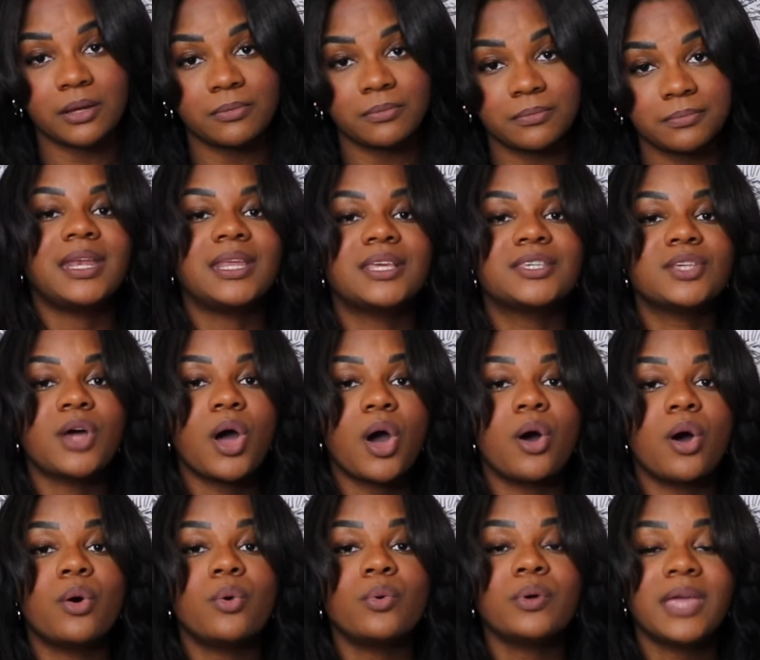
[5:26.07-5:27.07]
It is
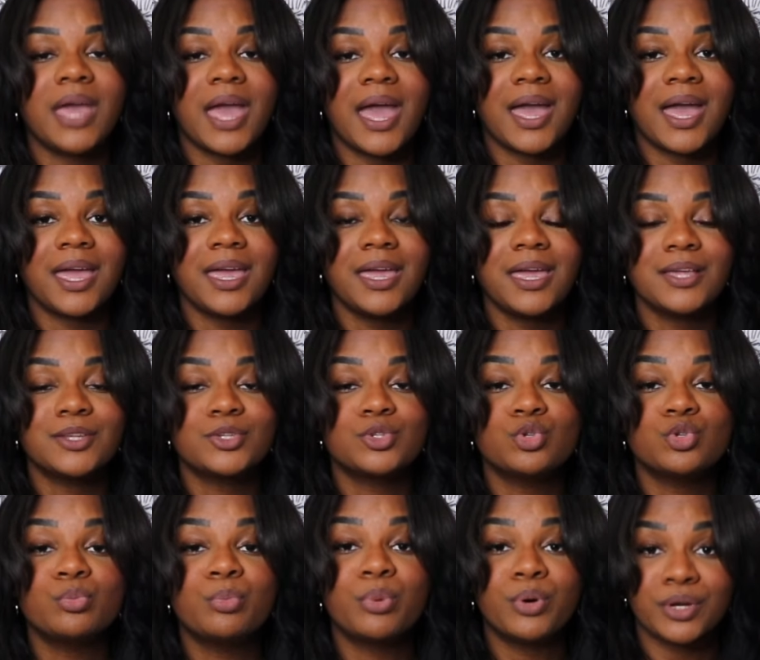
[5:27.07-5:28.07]
okay
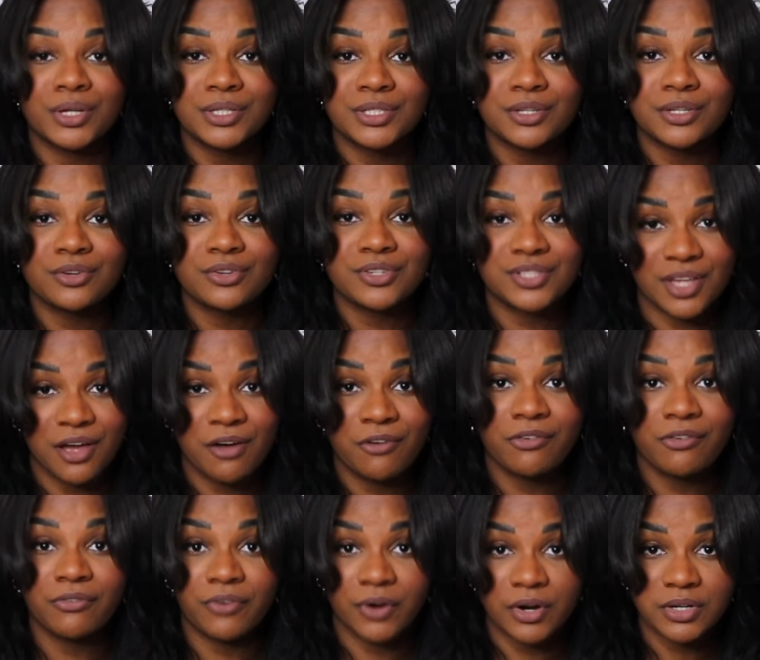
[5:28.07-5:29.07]
to put yourself
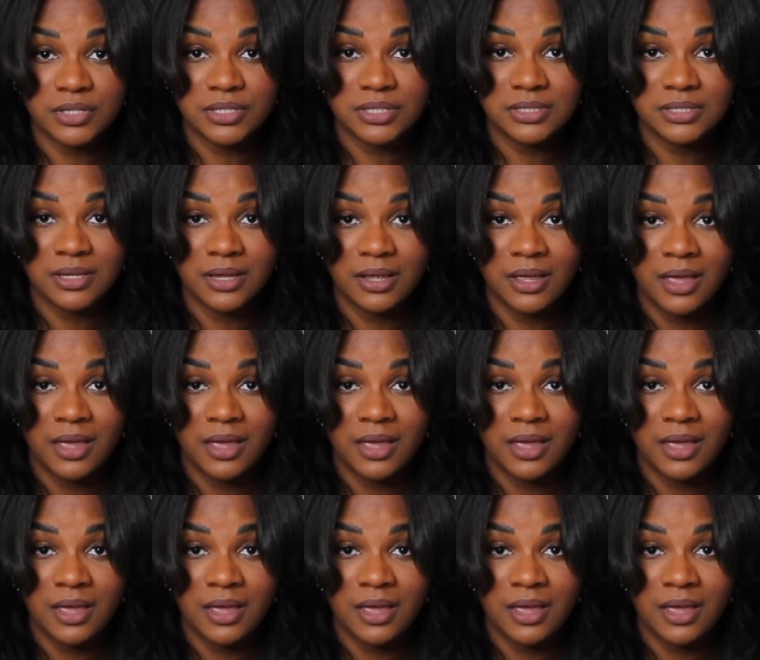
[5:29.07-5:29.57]
first.